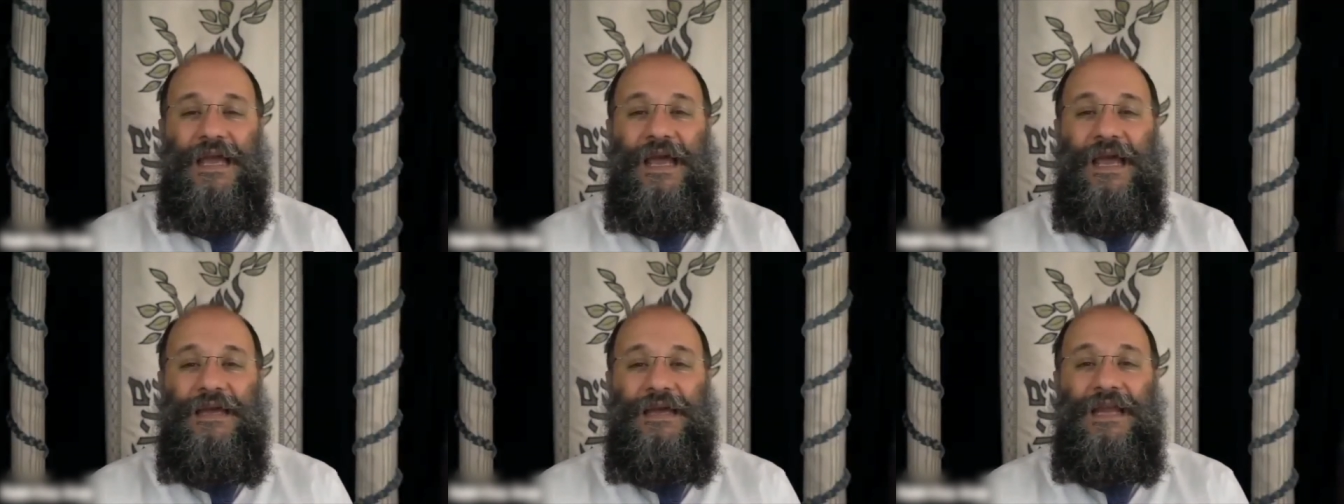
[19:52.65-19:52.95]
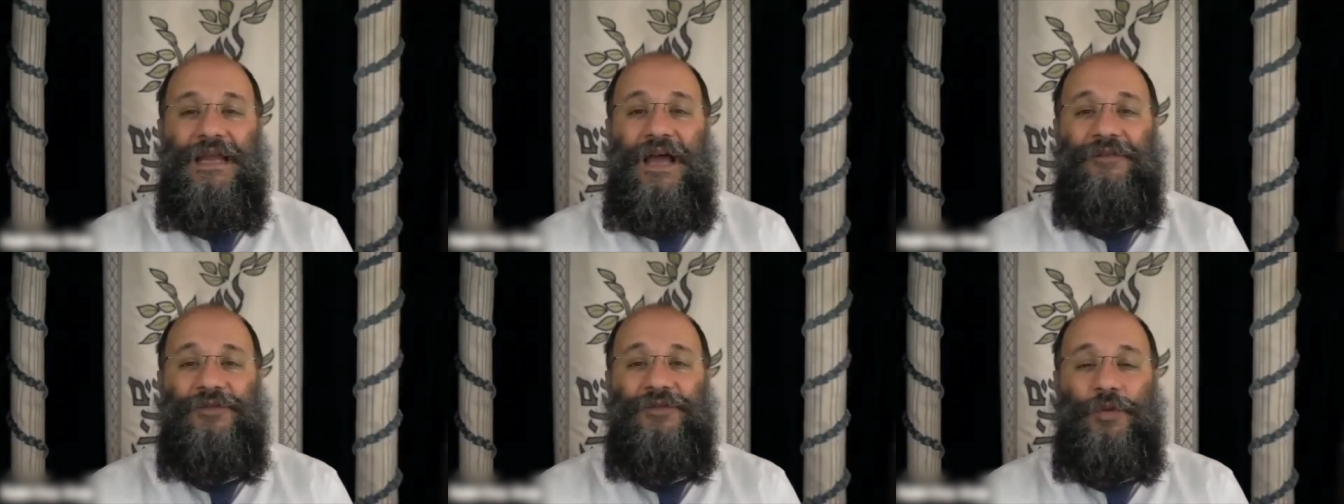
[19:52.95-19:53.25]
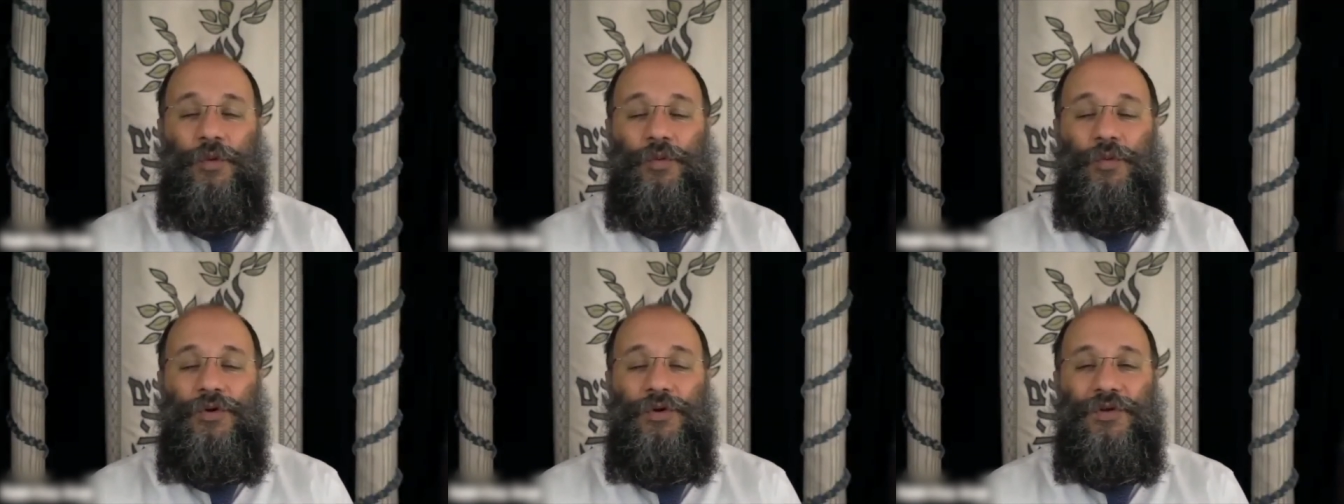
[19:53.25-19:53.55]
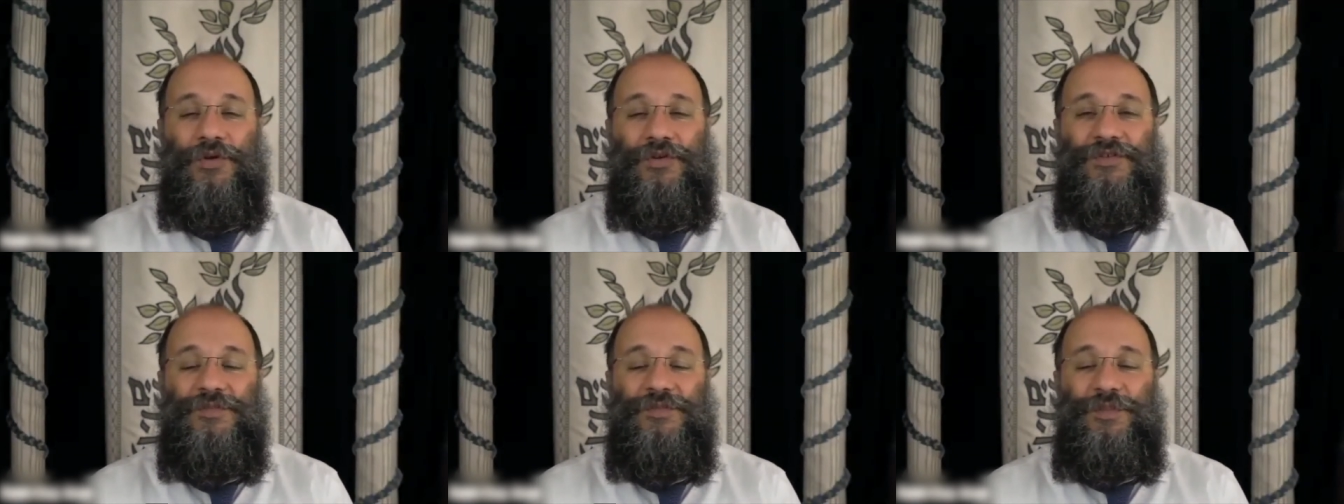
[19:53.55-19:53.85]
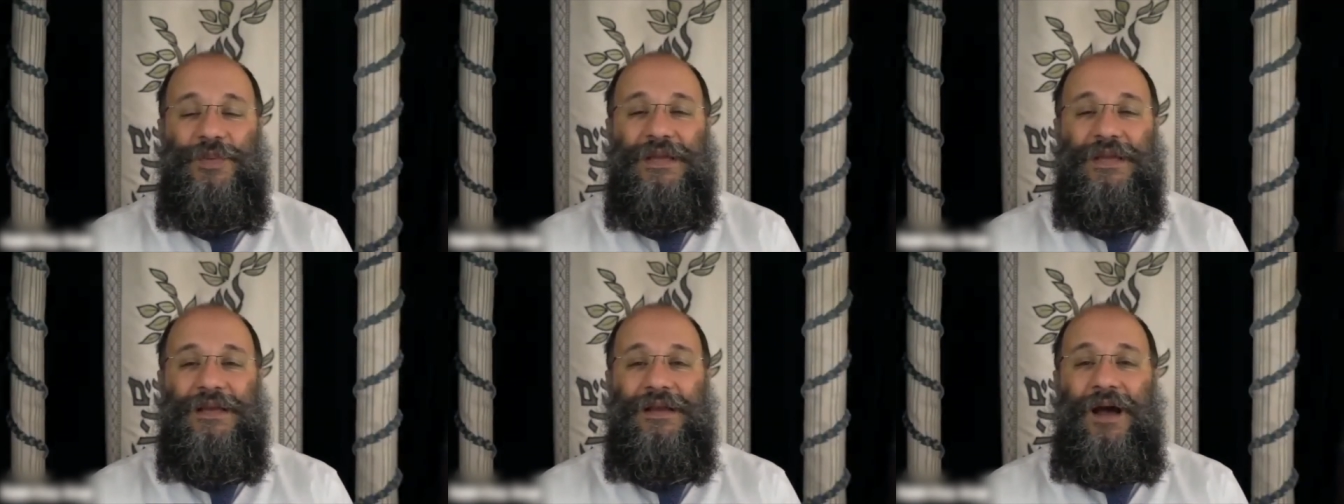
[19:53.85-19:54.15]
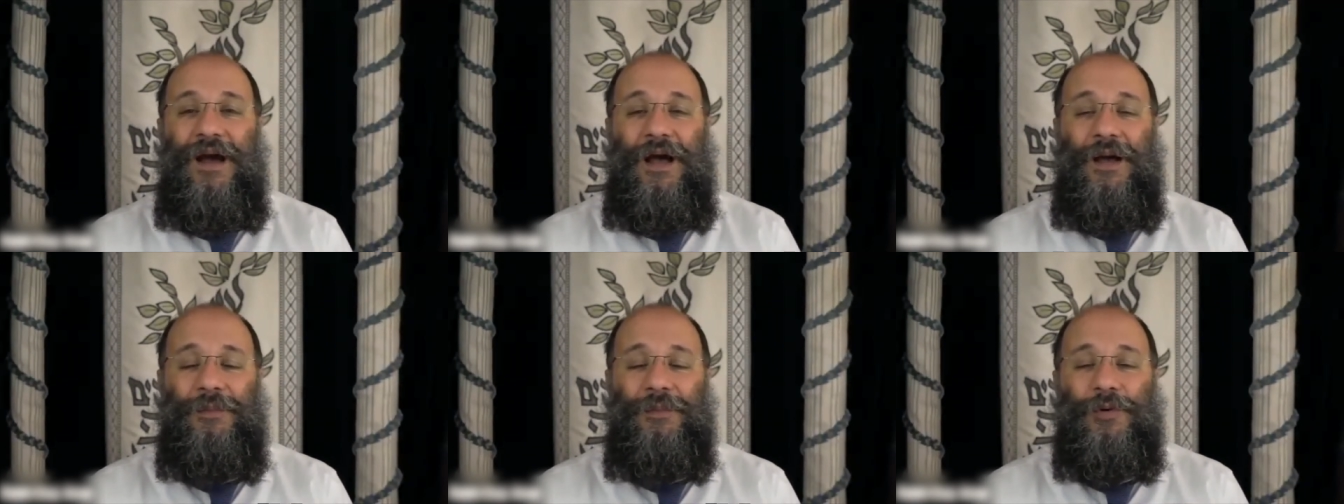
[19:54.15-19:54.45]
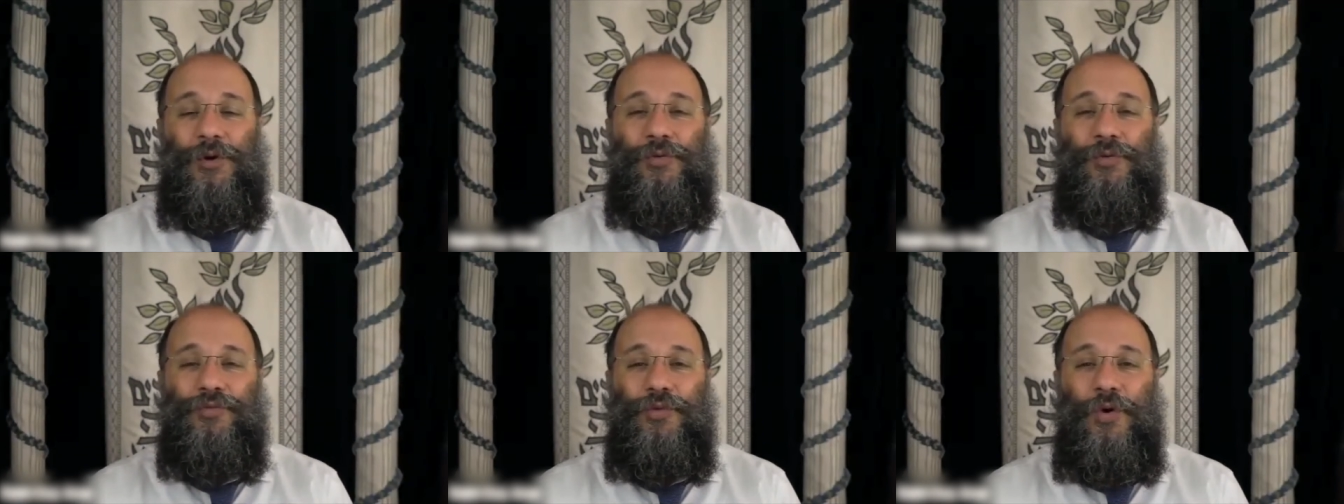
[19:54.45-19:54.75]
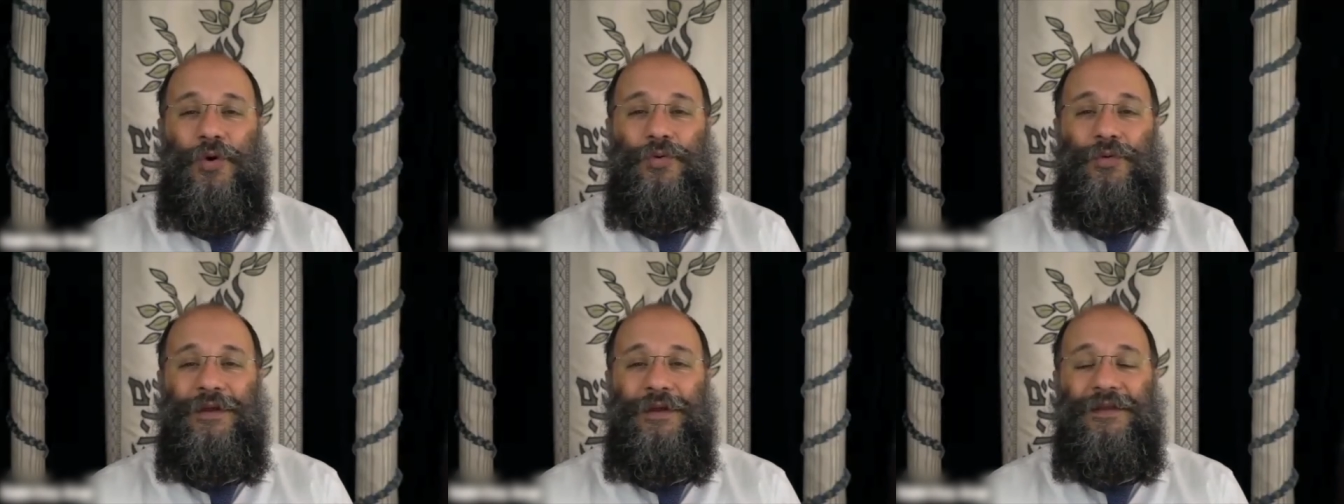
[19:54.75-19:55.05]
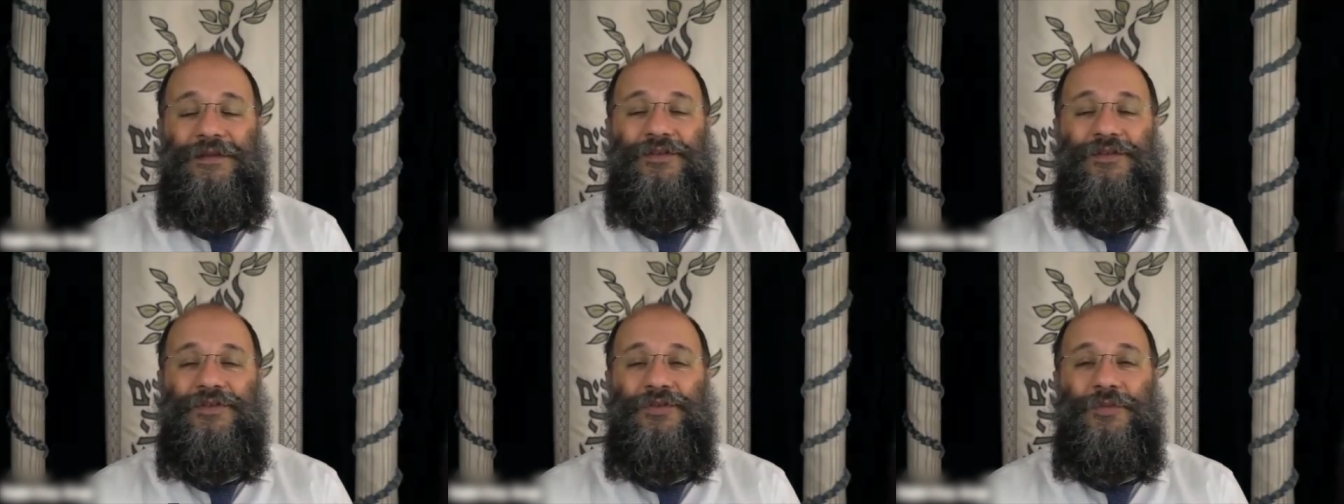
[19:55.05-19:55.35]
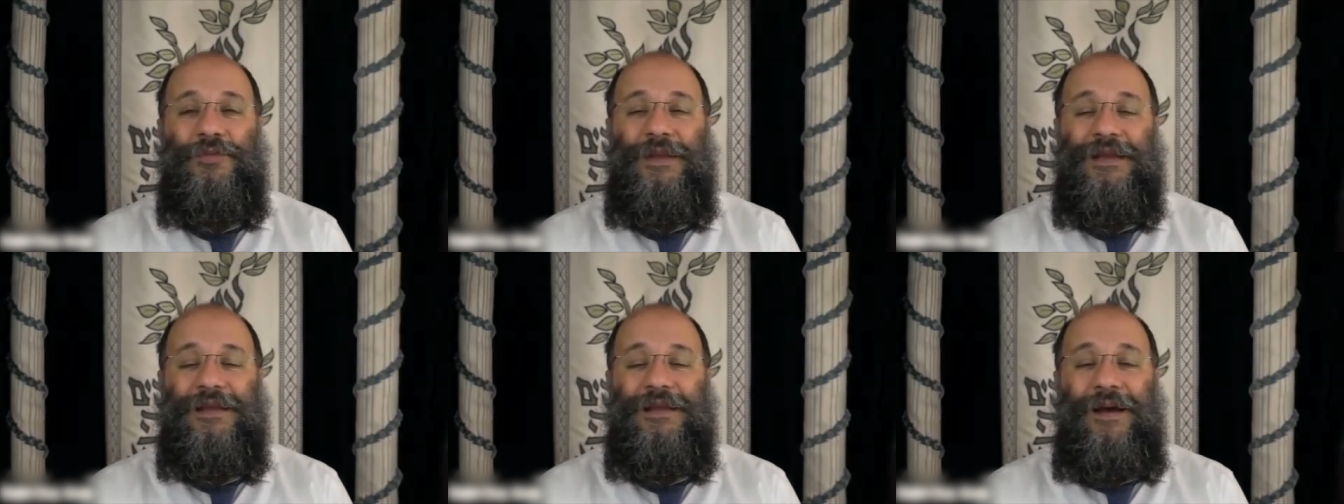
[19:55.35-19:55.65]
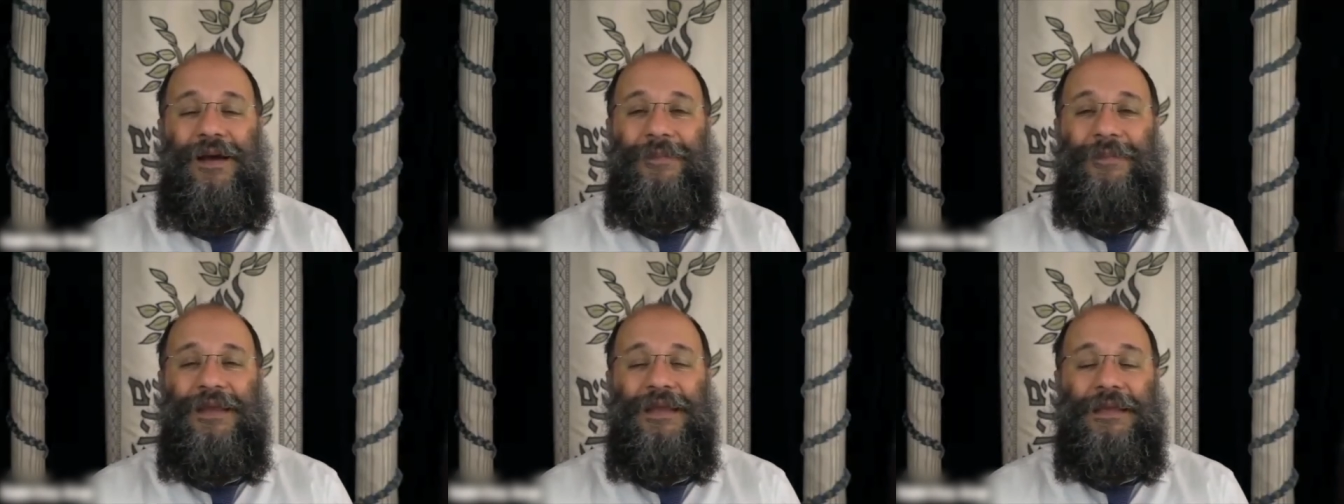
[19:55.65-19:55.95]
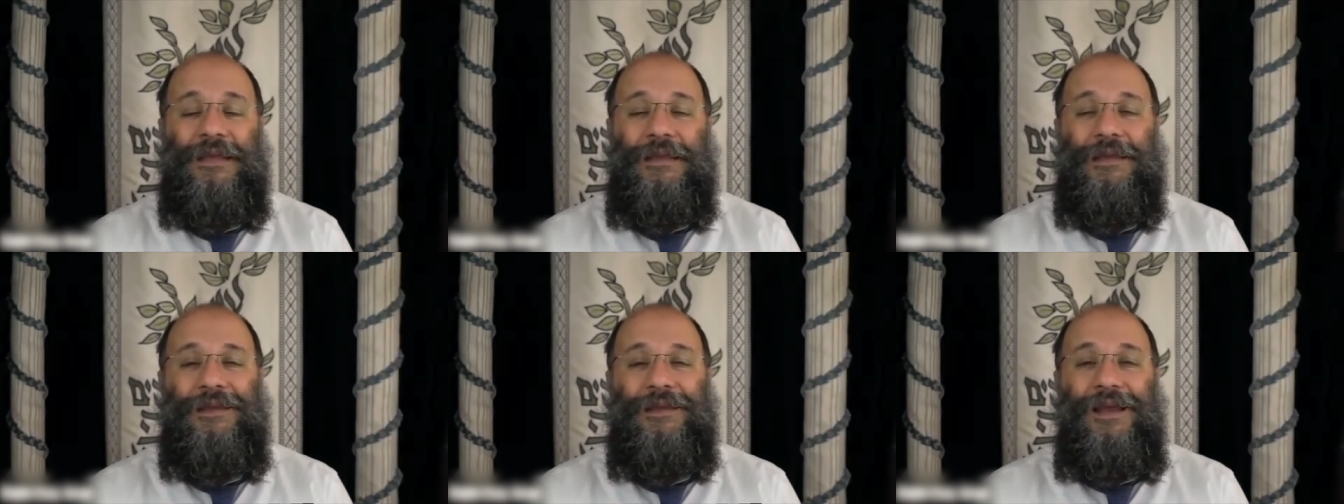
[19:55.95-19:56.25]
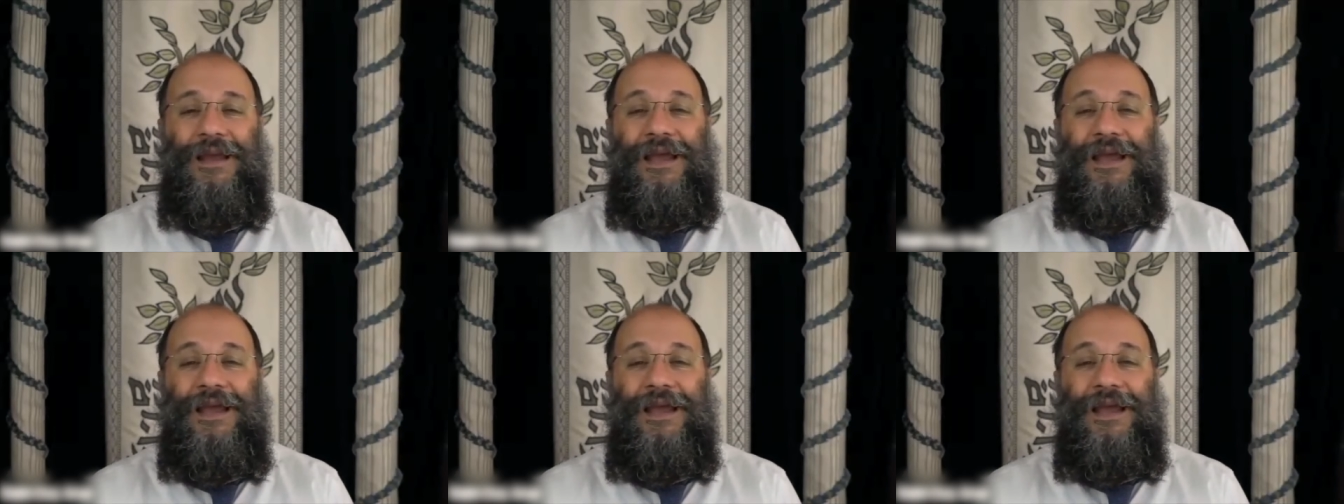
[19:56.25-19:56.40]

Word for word: and afterwards become, grow into becoming